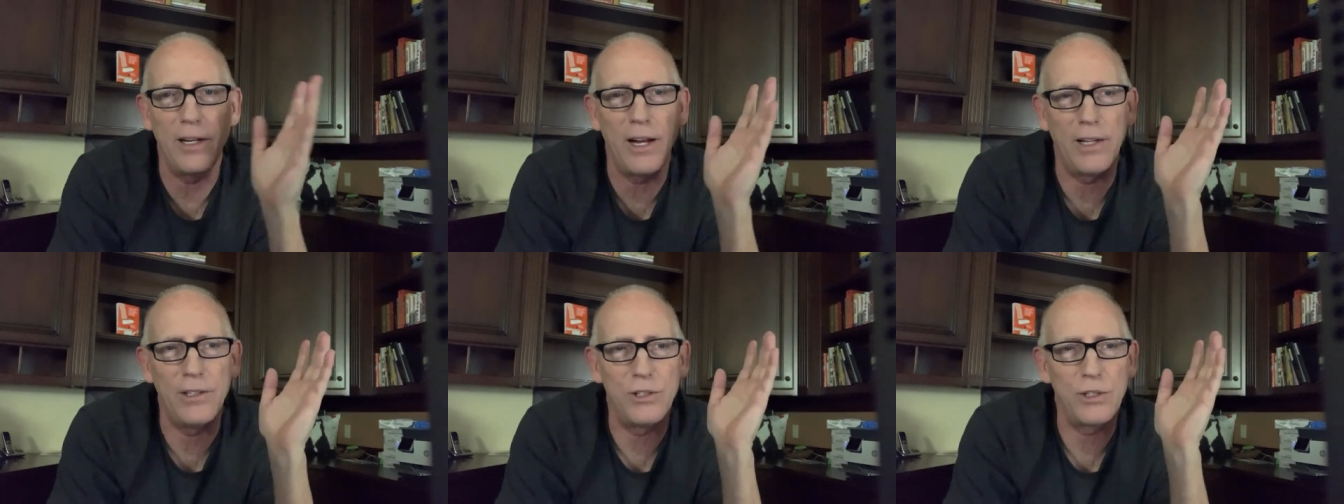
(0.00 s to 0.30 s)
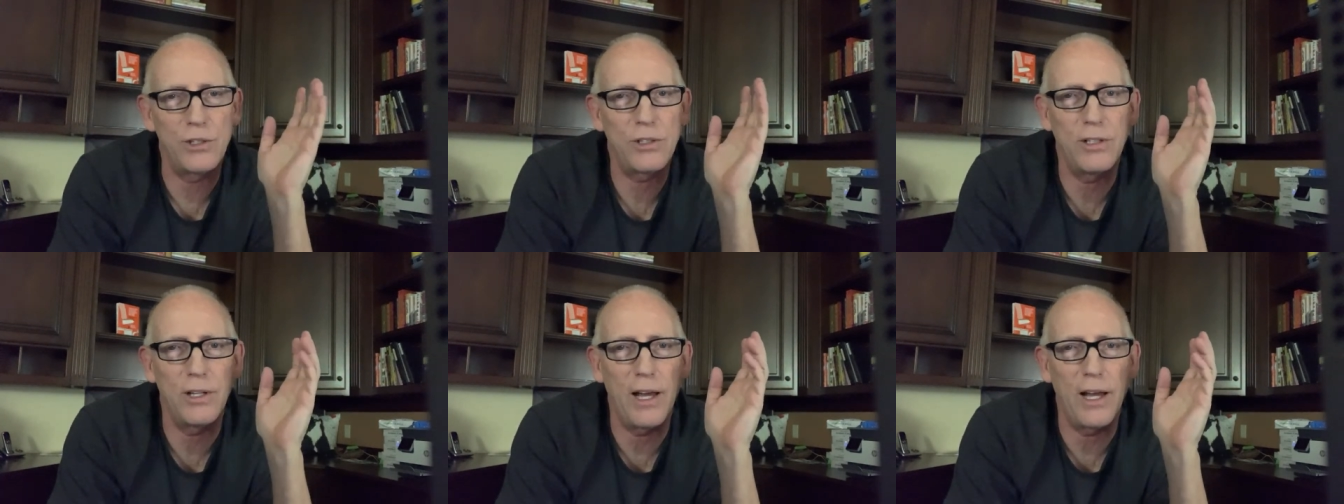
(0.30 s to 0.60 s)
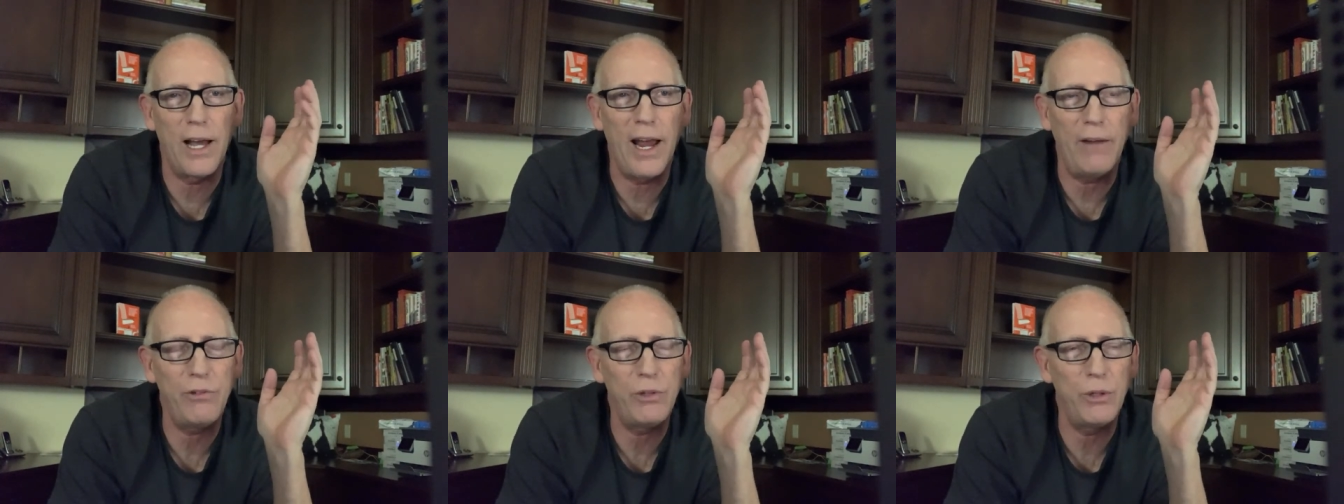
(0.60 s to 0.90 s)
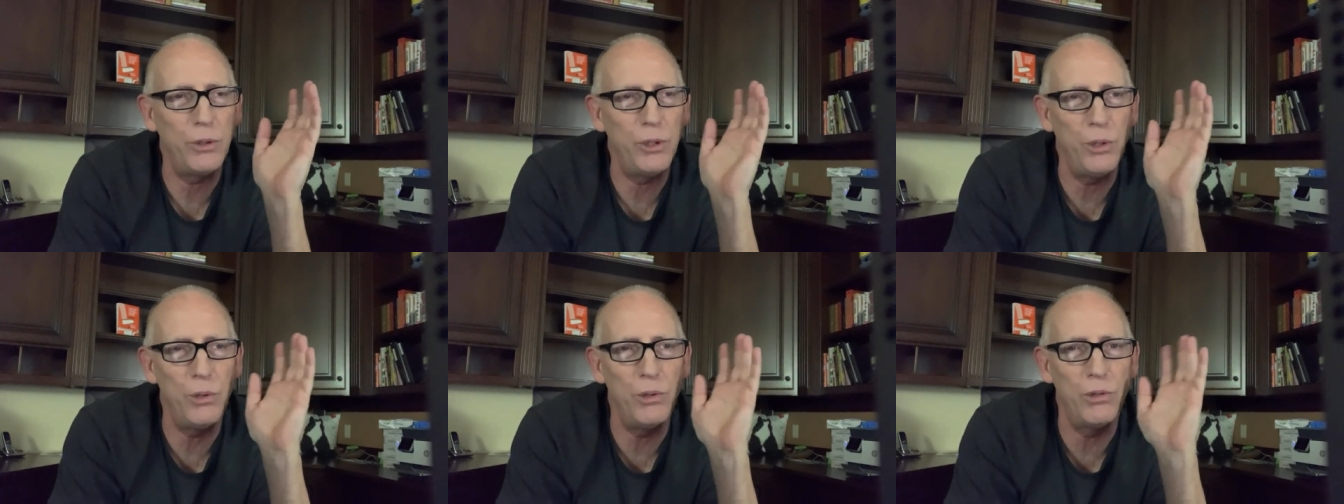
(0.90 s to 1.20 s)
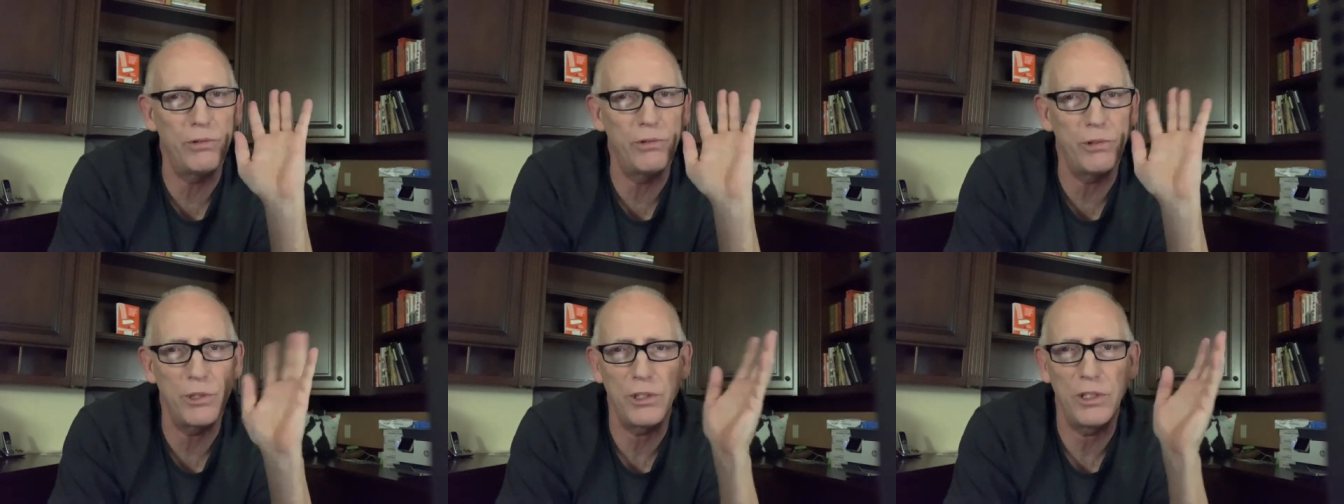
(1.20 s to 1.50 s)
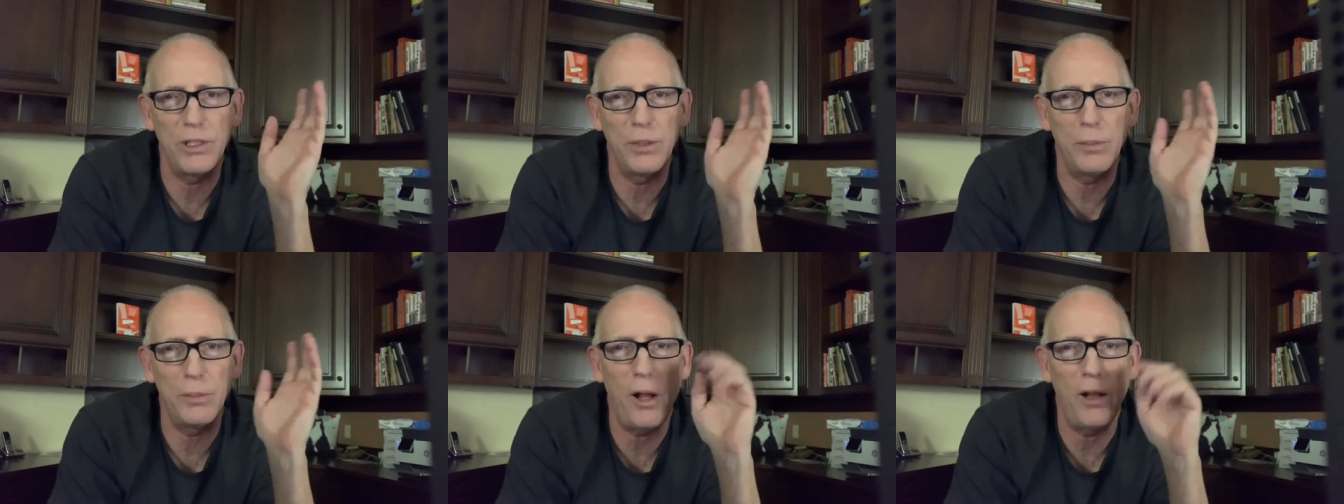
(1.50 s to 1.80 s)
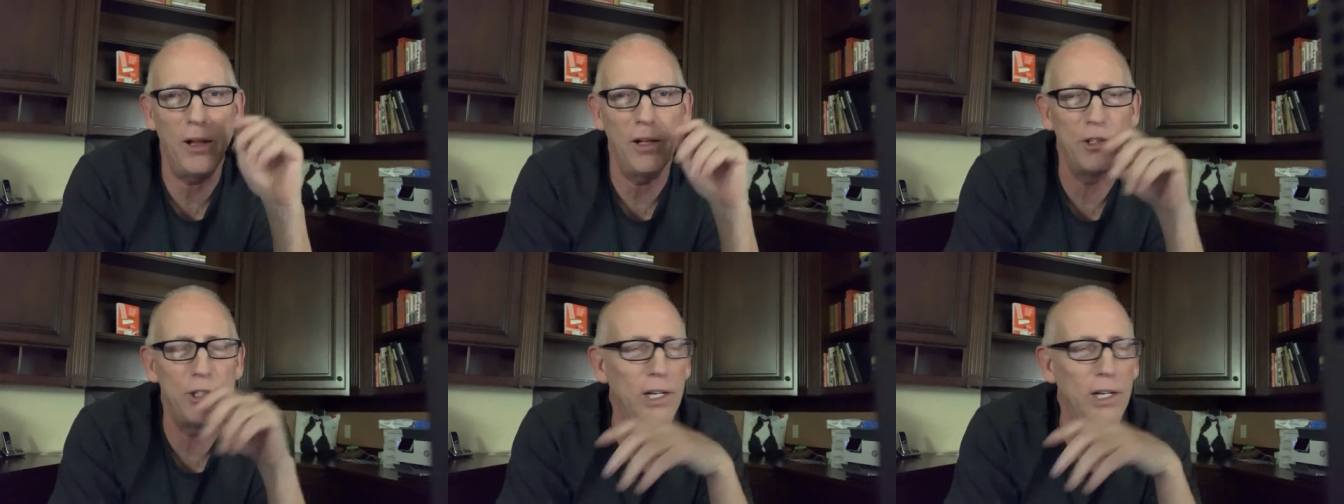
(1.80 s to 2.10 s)
and I just I have to universally
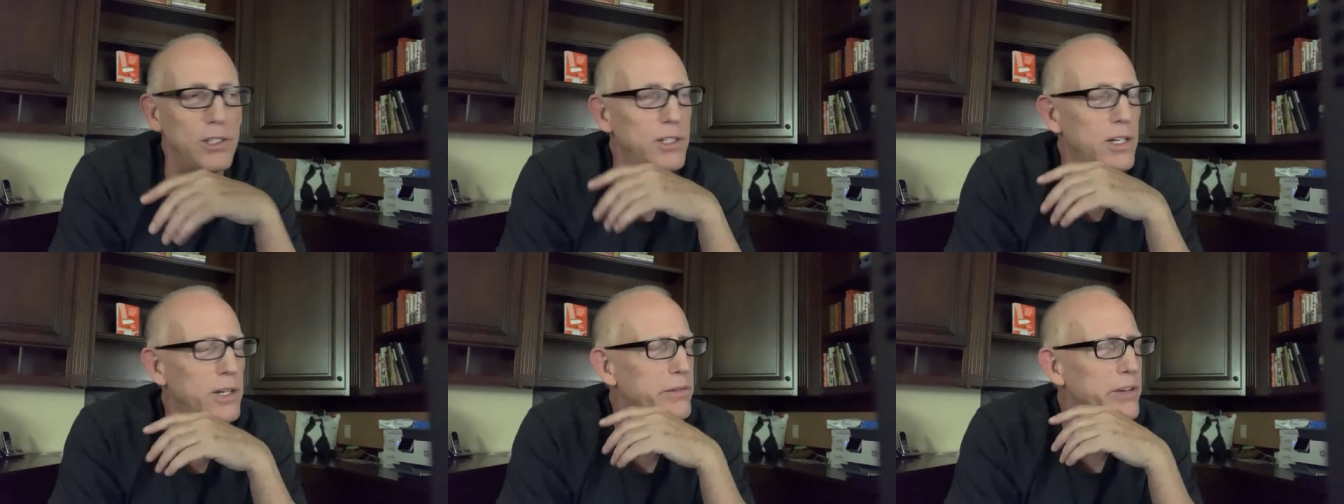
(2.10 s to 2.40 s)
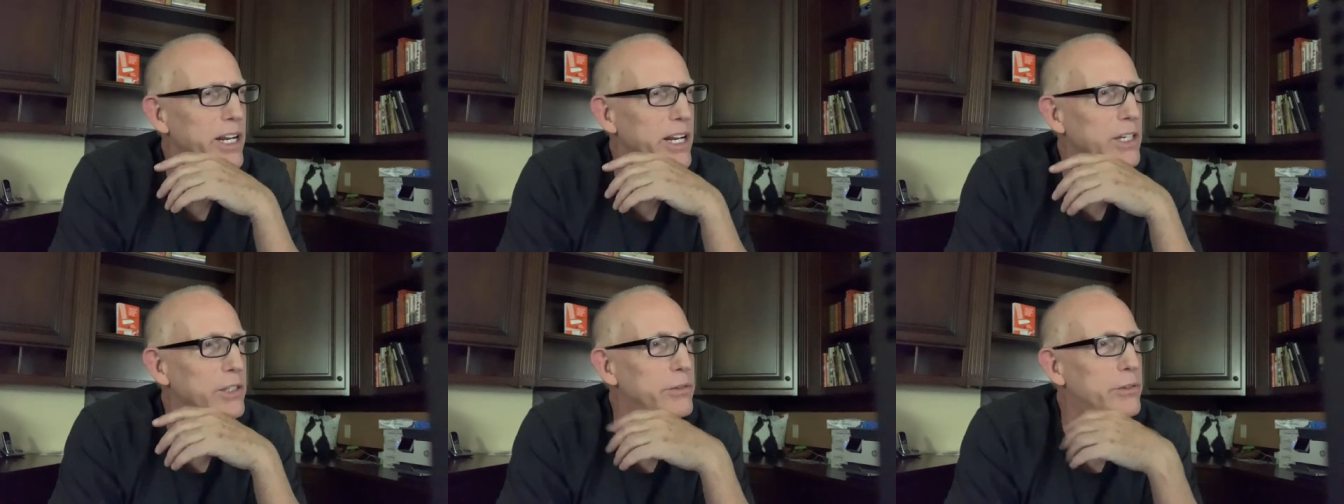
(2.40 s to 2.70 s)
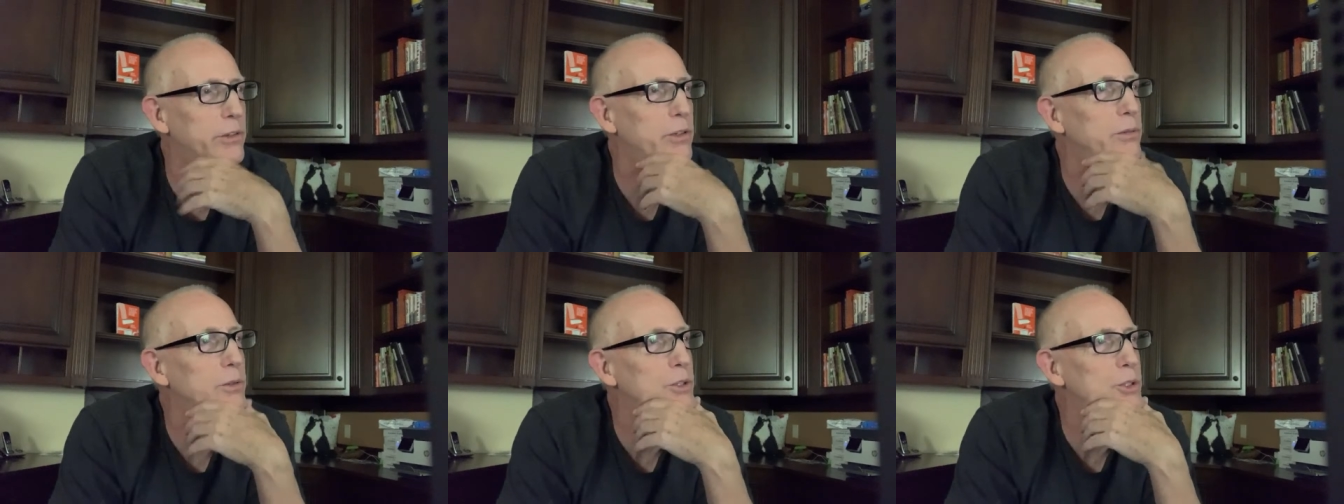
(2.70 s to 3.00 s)
apologize in advance for